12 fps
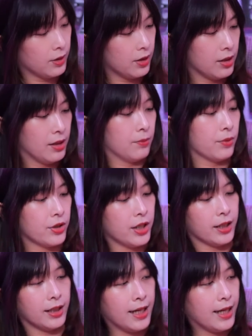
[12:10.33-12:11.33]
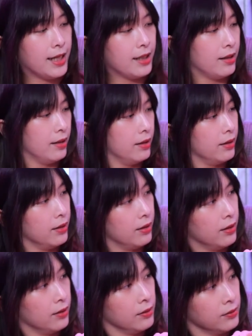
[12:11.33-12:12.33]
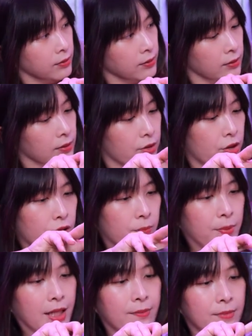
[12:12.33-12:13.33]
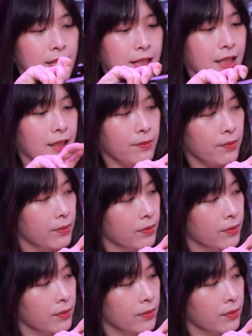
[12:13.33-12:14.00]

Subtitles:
Just double check that. Should be empty.